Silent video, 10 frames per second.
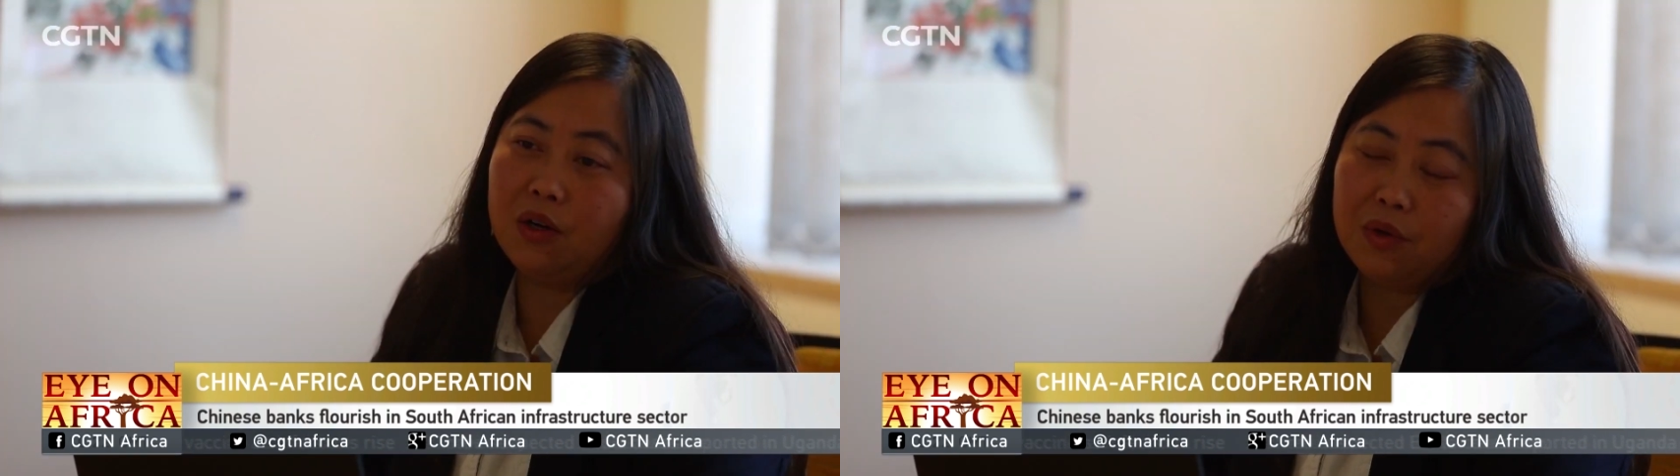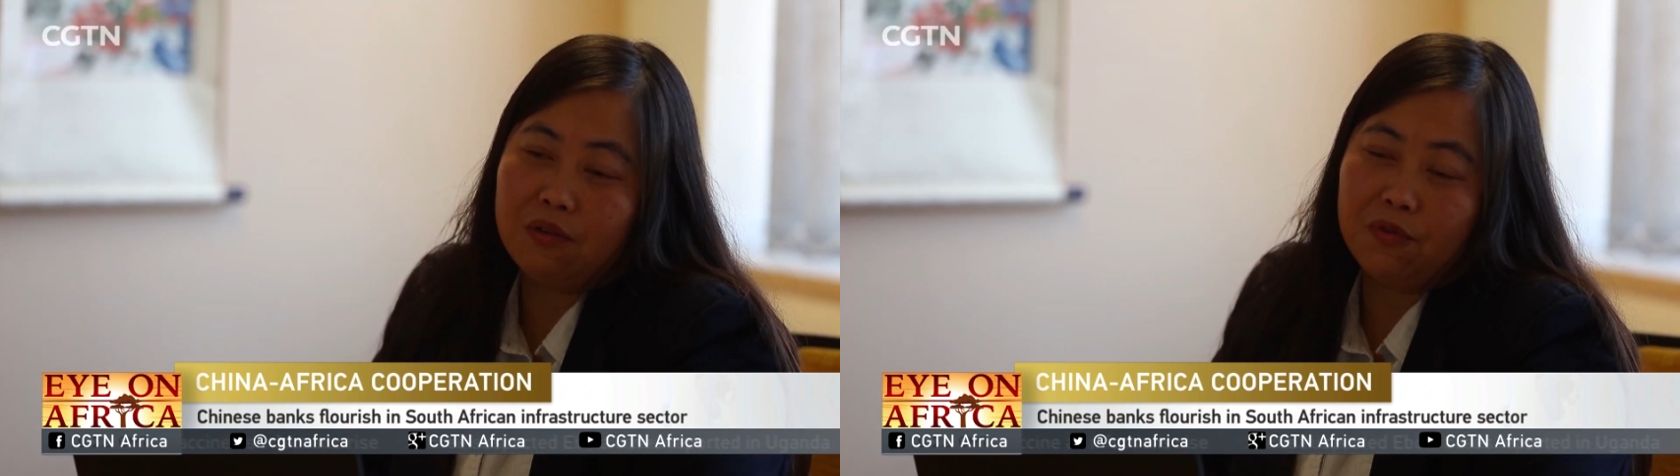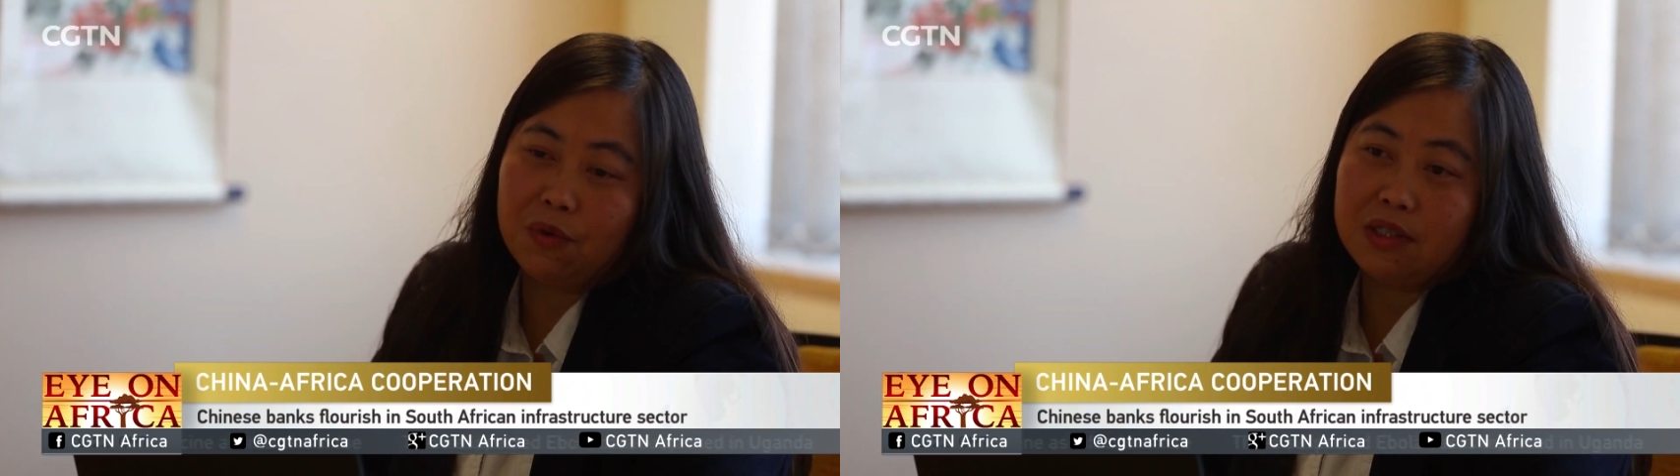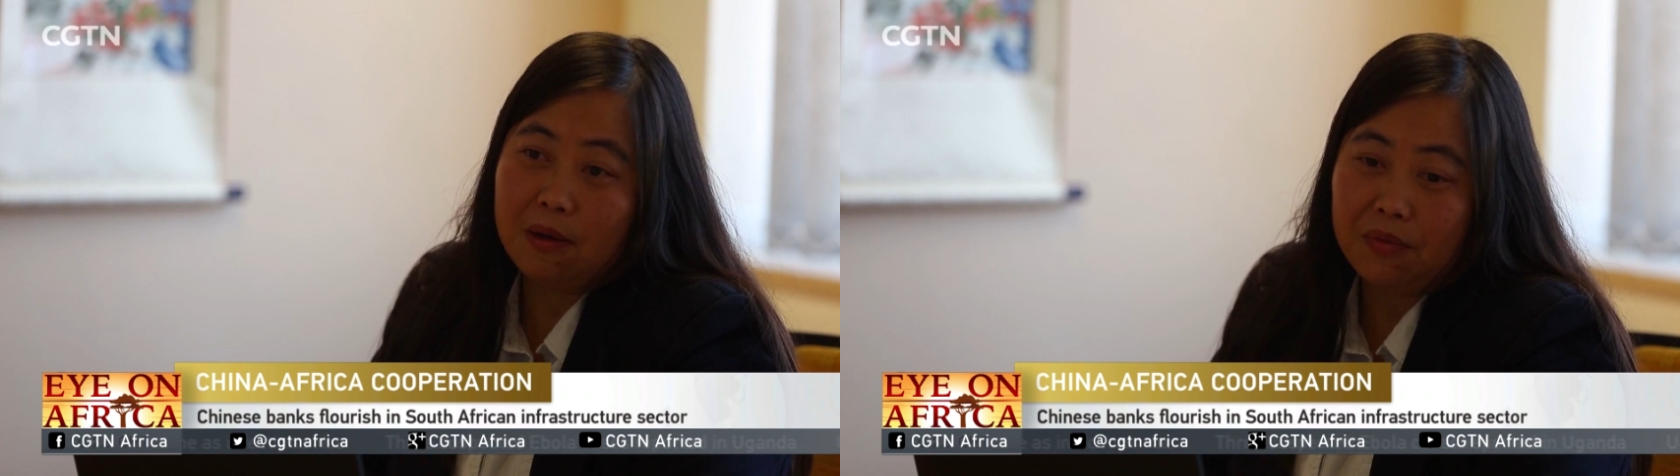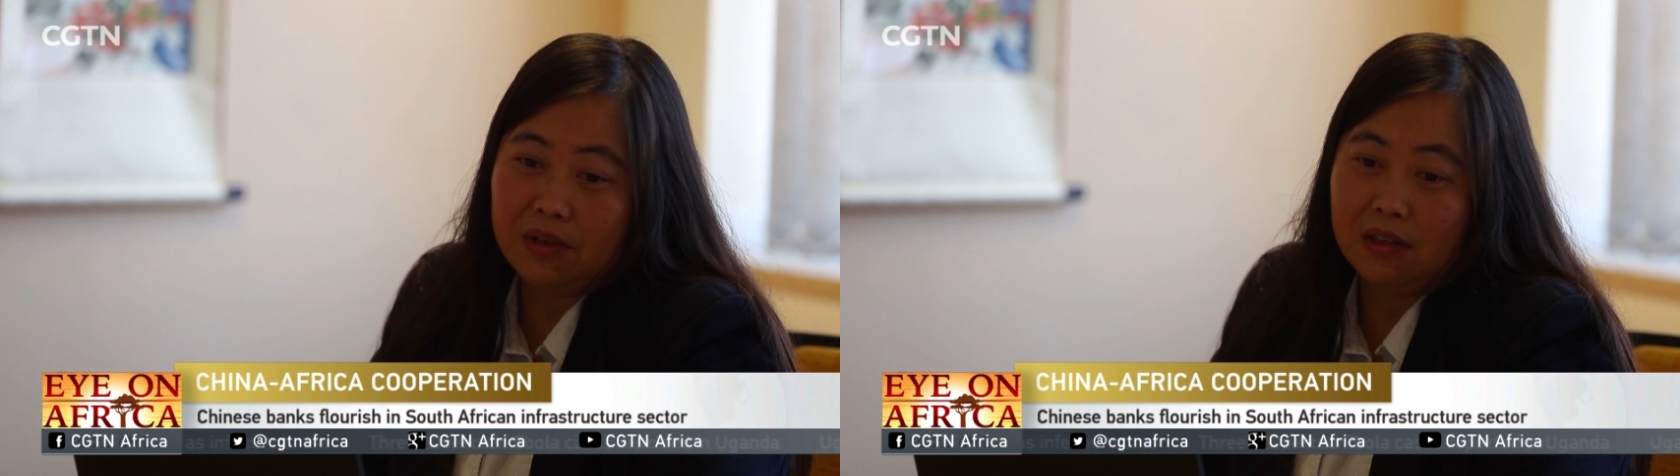in South
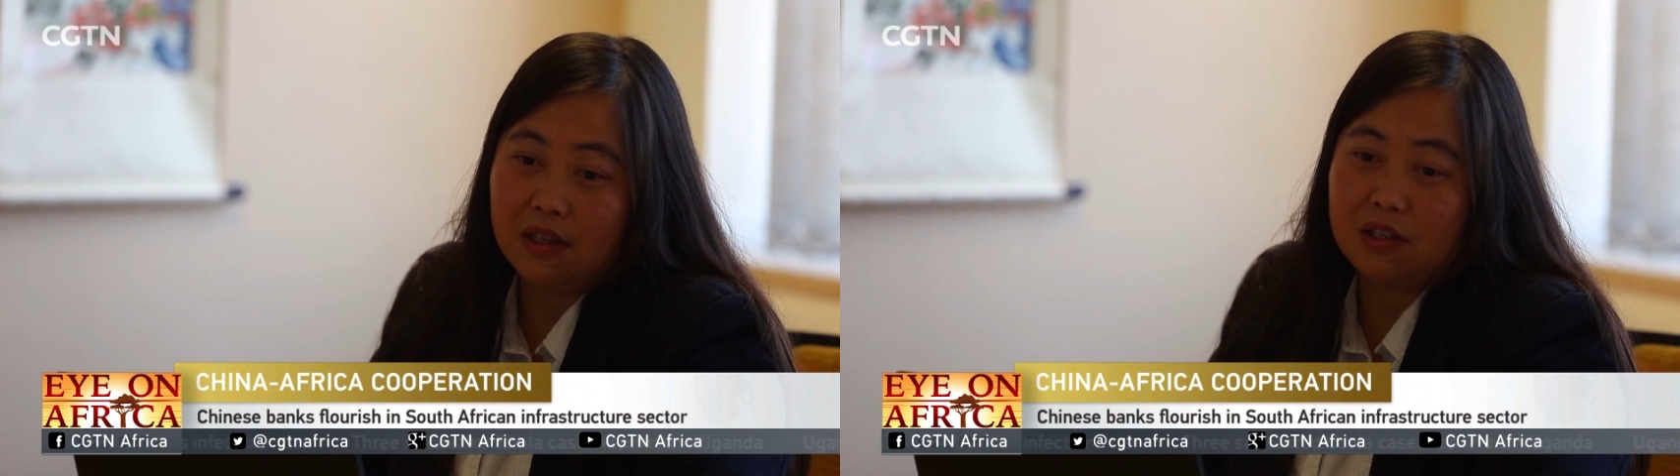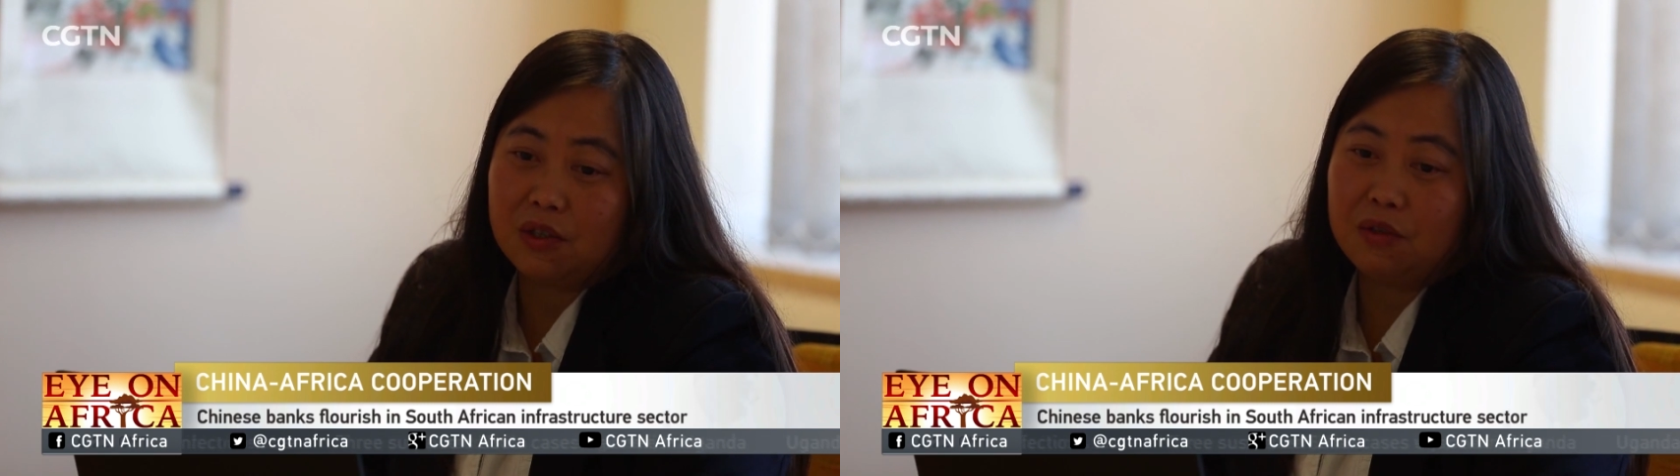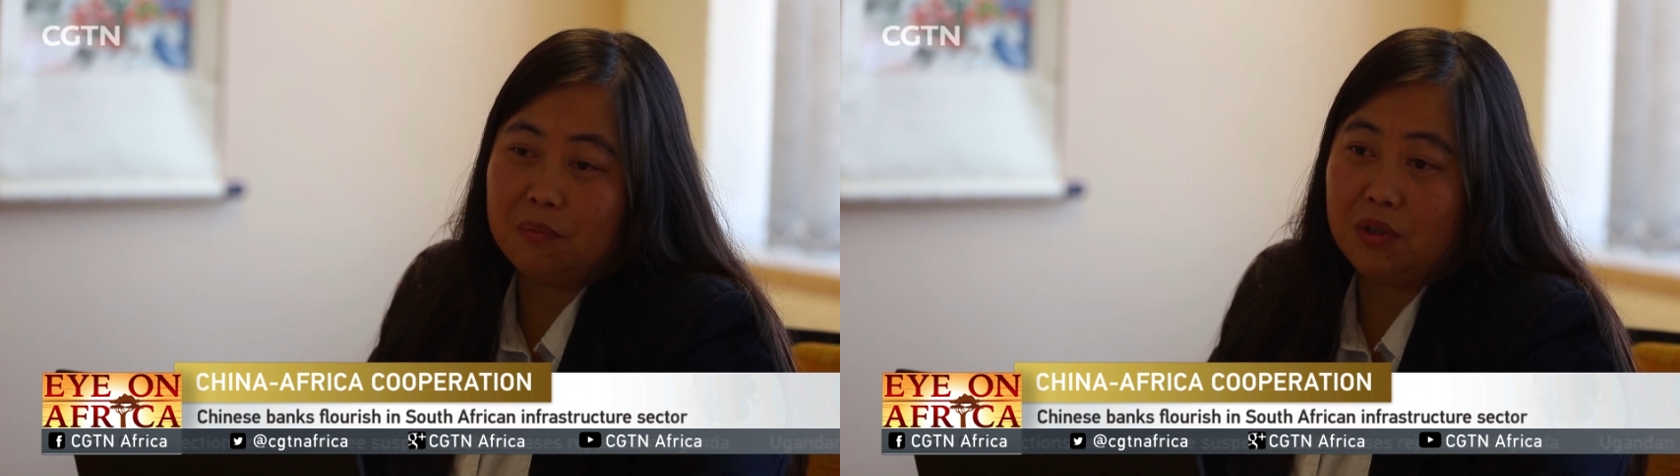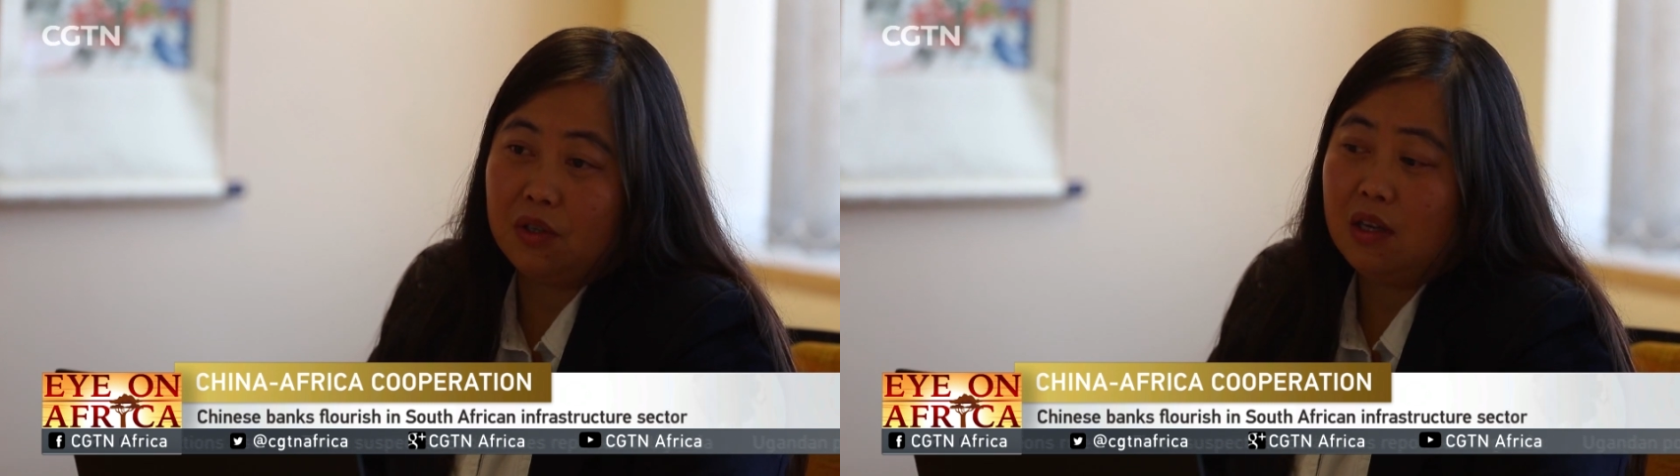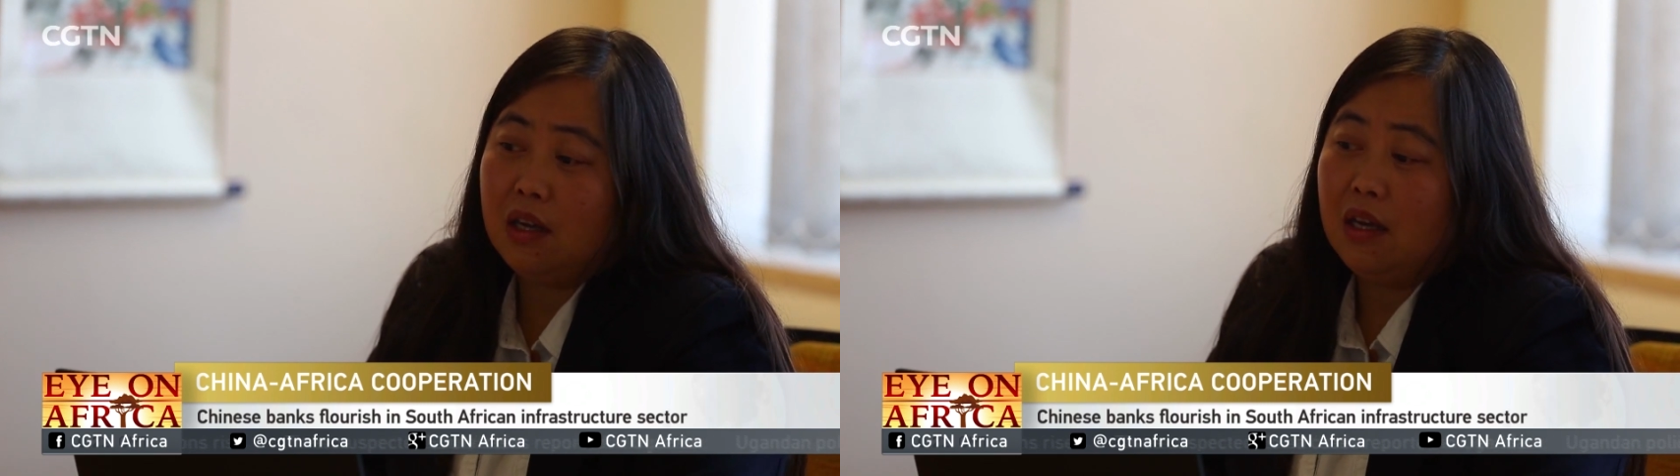Africa.
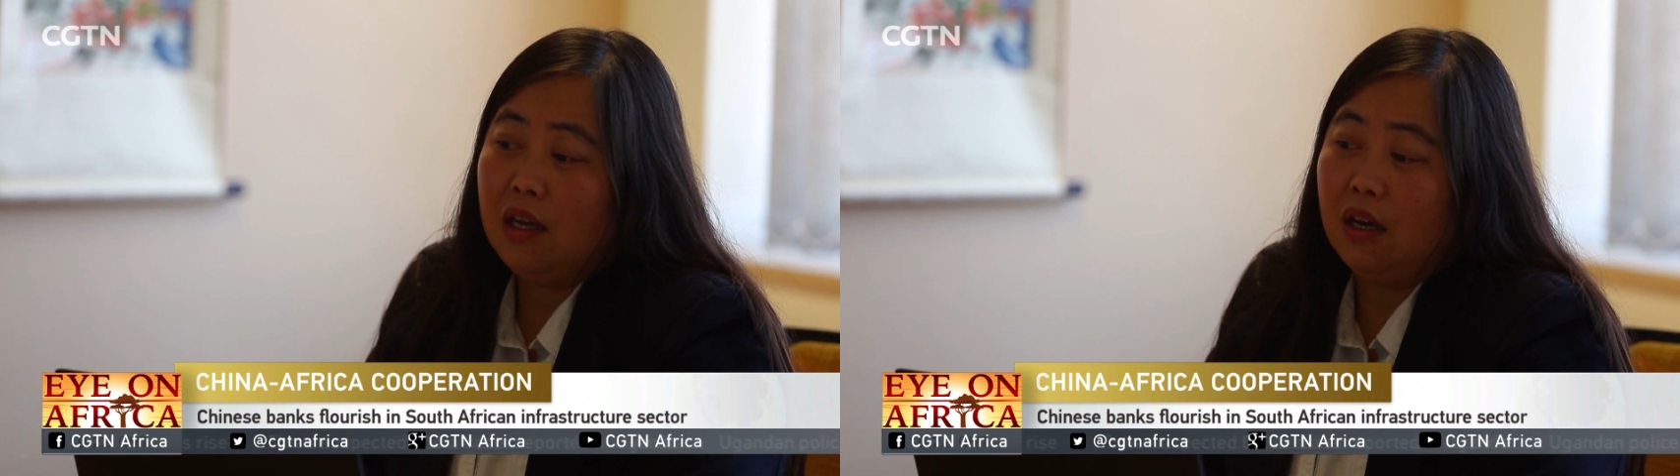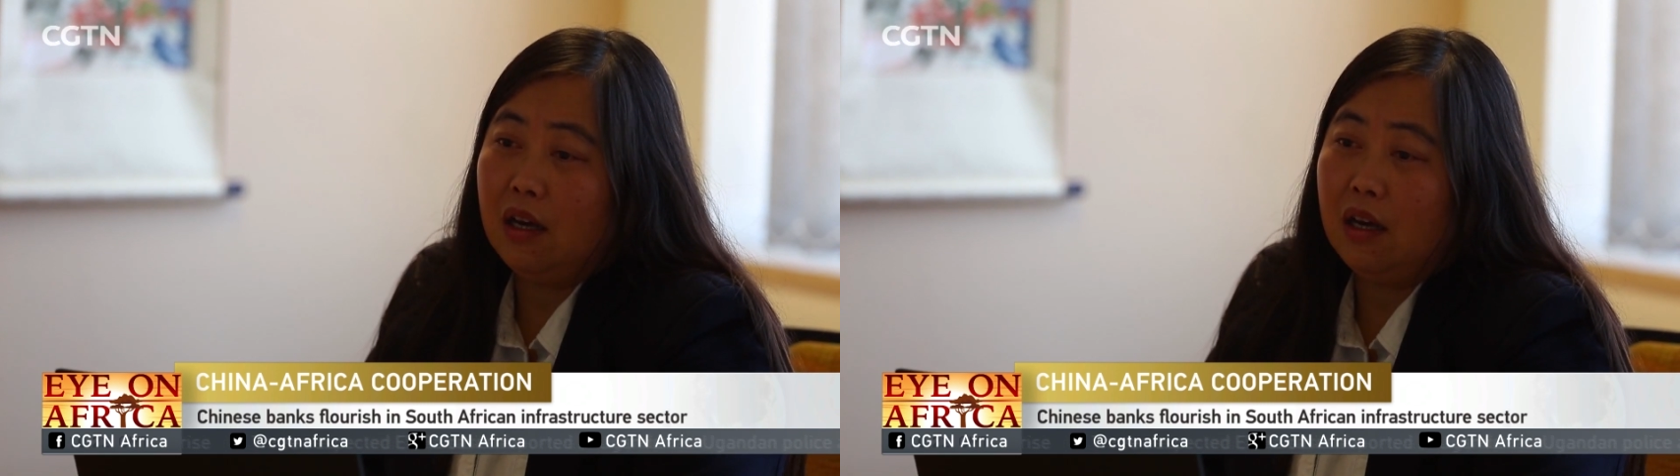Li and her